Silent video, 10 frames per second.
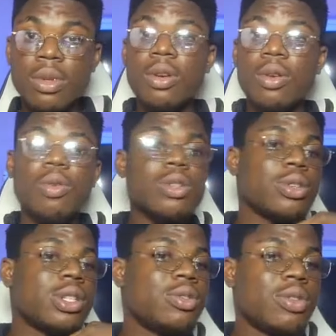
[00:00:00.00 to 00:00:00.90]
what's all
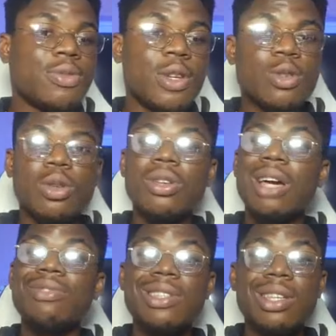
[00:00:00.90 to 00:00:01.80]
these notifications
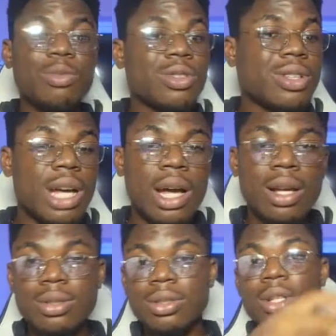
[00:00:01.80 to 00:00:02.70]
every day?
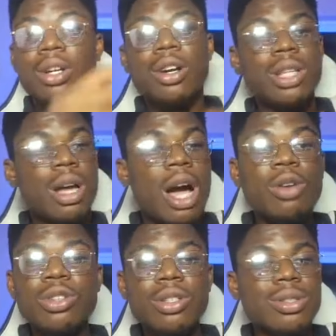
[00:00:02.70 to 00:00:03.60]
Now I will
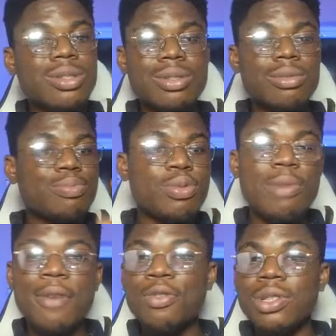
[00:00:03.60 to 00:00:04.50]
just put
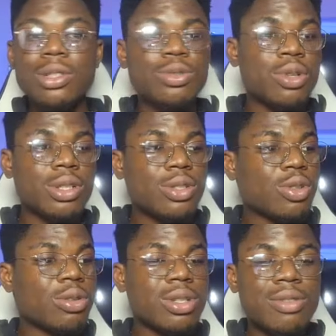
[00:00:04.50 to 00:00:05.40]
my phone in do not
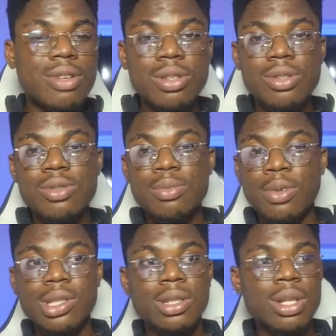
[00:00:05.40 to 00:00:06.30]
disturb. Notification is too
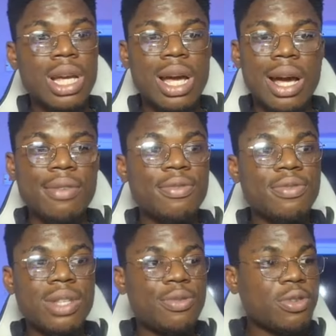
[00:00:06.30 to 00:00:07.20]
much. I have
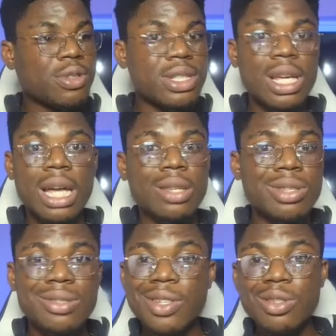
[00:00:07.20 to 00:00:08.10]
3 phones here and
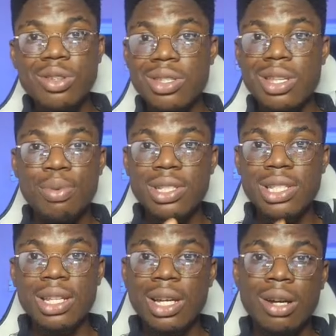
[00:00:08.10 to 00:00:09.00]
notification just dey pause
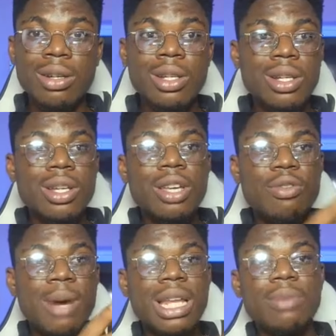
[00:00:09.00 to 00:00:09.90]
anyhow. Even
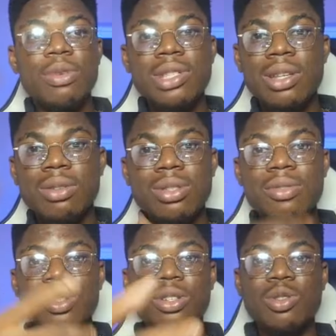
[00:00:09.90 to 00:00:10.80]
my laptop said
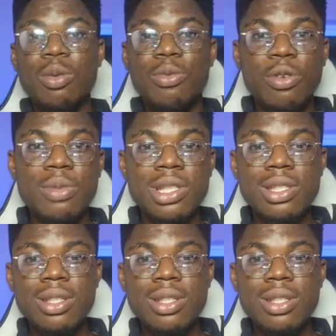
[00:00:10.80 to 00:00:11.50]
notification is coming from it.